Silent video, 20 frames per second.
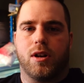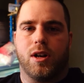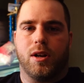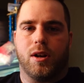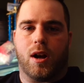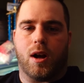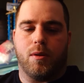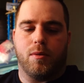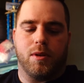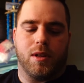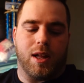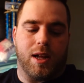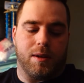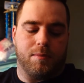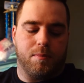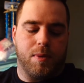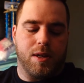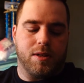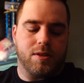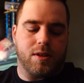I would
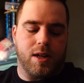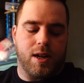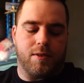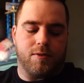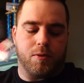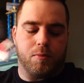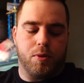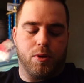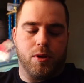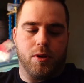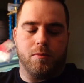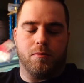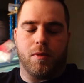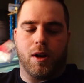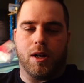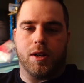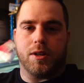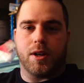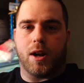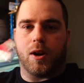like basically have to put my
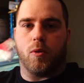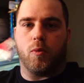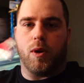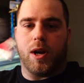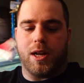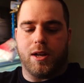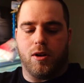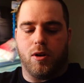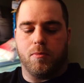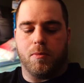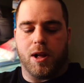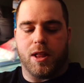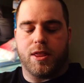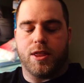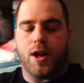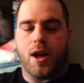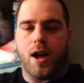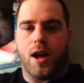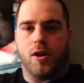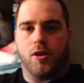entire weight on my
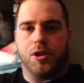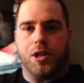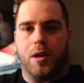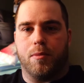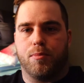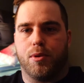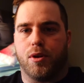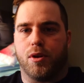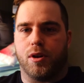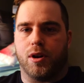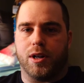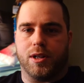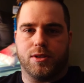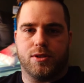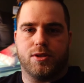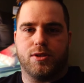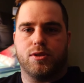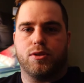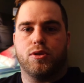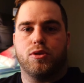thigh on that bar, and it's
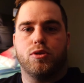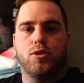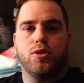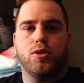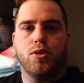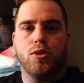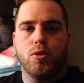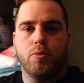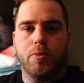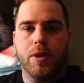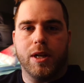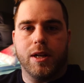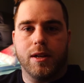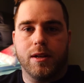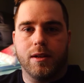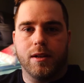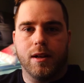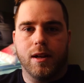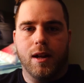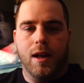
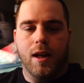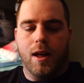stupid.